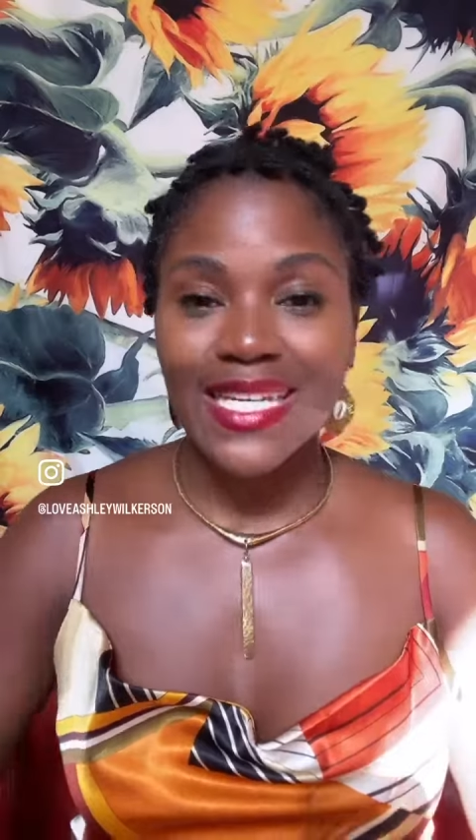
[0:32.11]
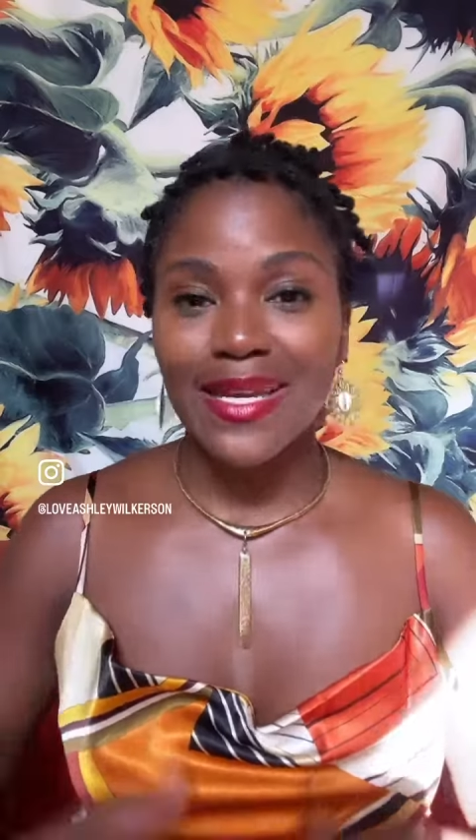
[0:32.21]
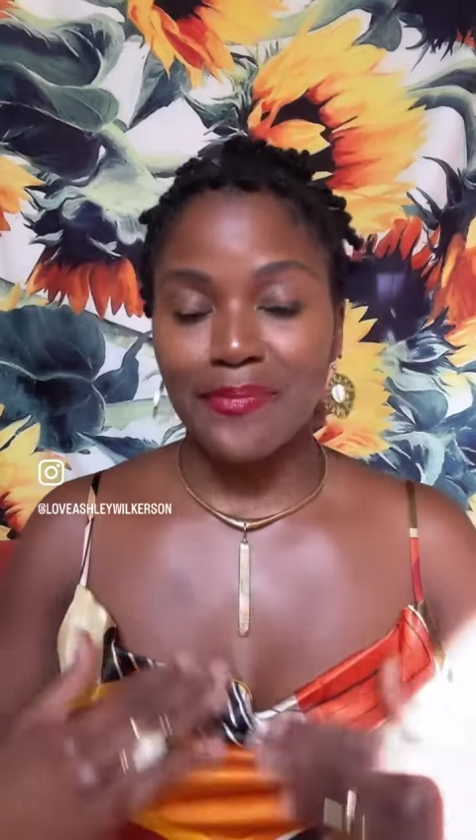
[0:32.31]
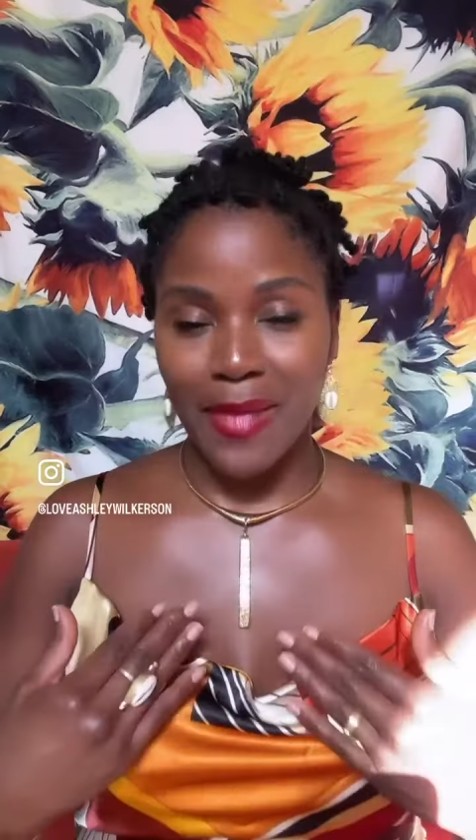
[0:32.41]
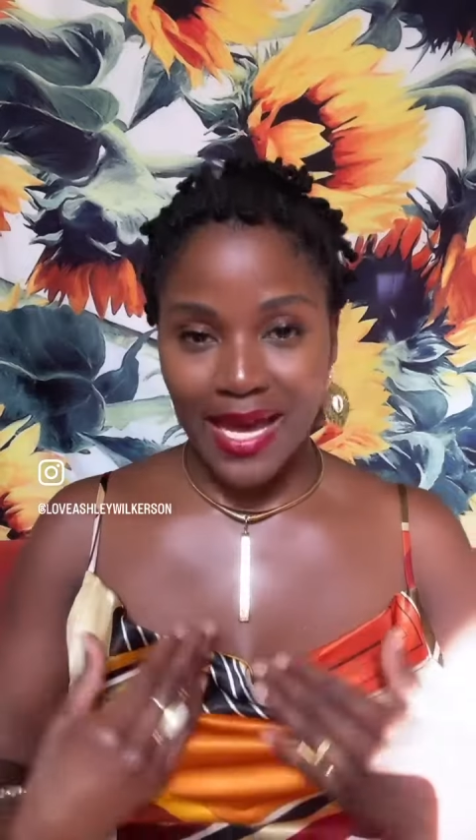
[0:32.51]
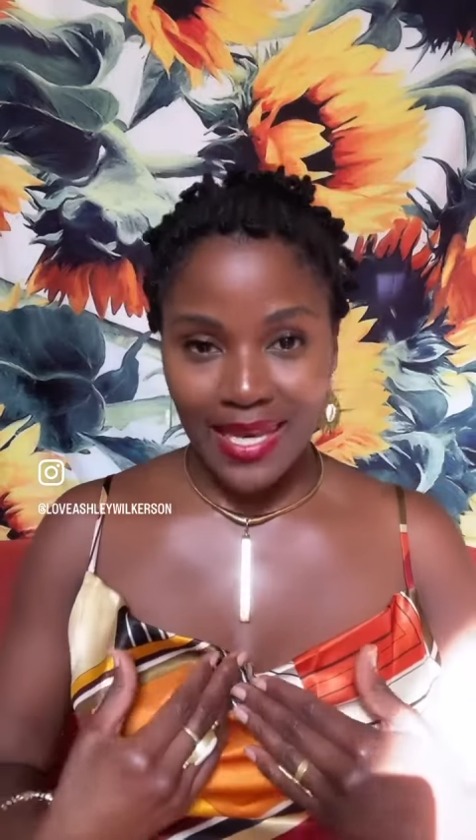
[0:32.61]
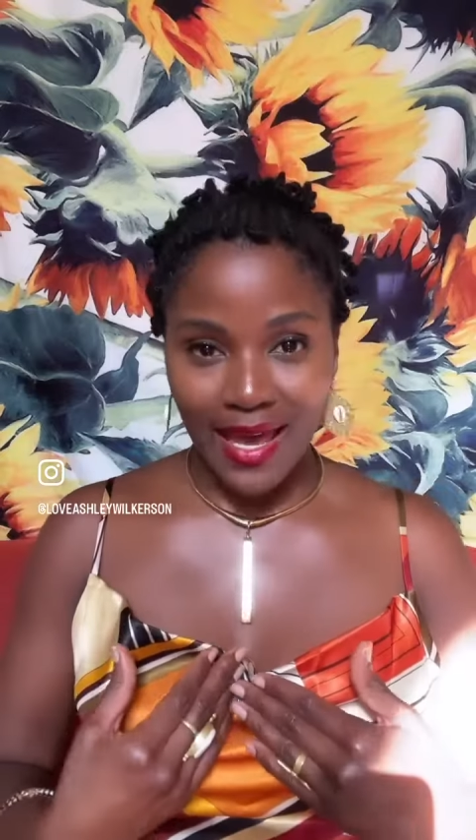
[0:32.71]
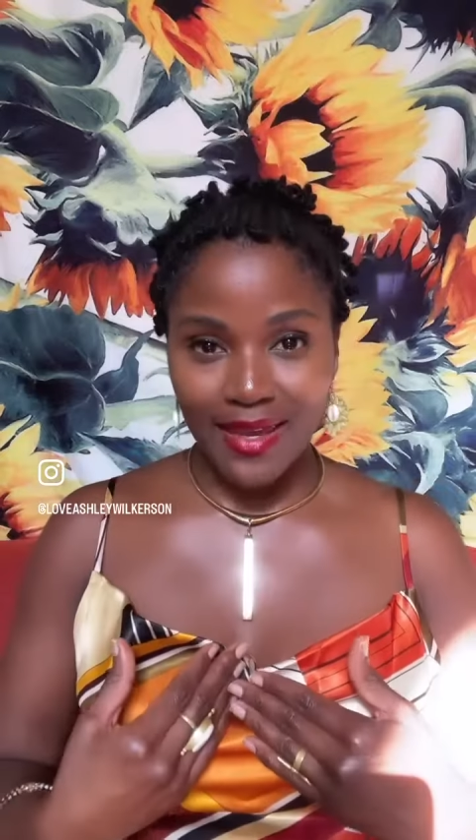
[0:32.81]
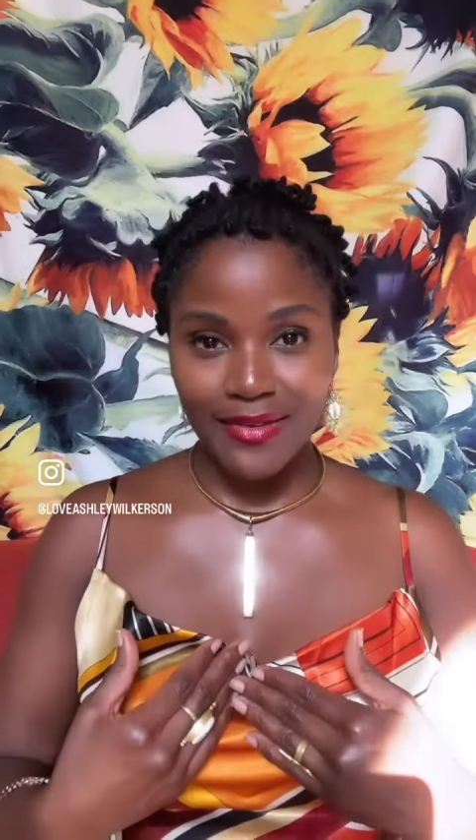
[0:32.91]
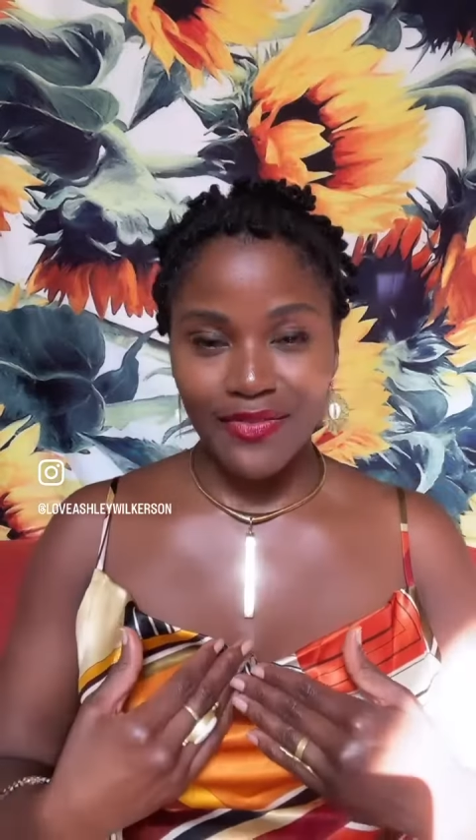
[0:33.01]
in my
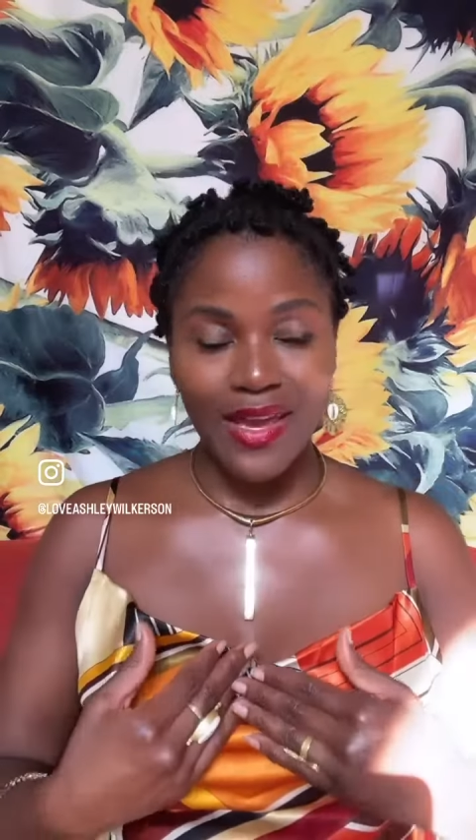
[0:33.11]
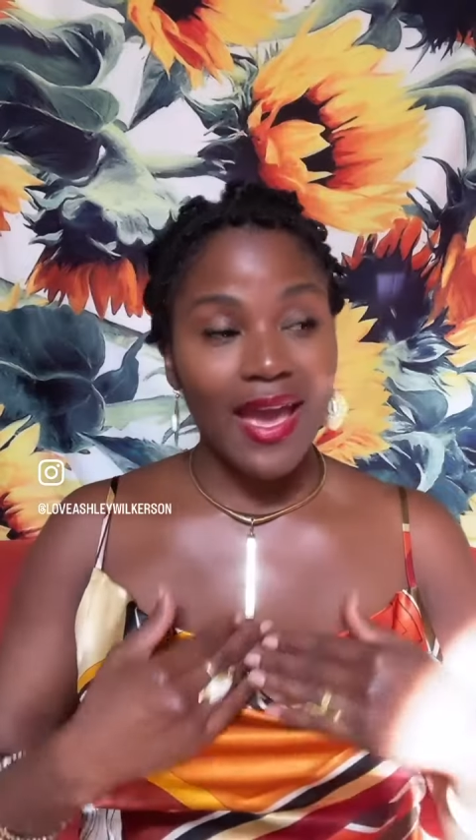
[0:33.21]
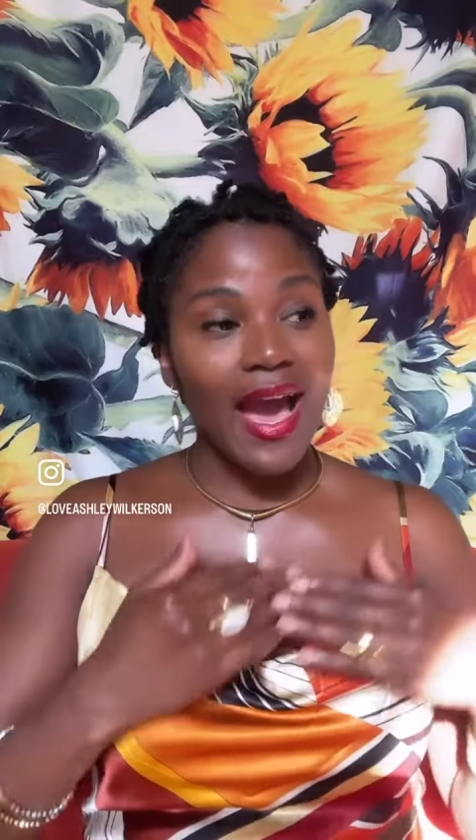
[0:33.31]
life.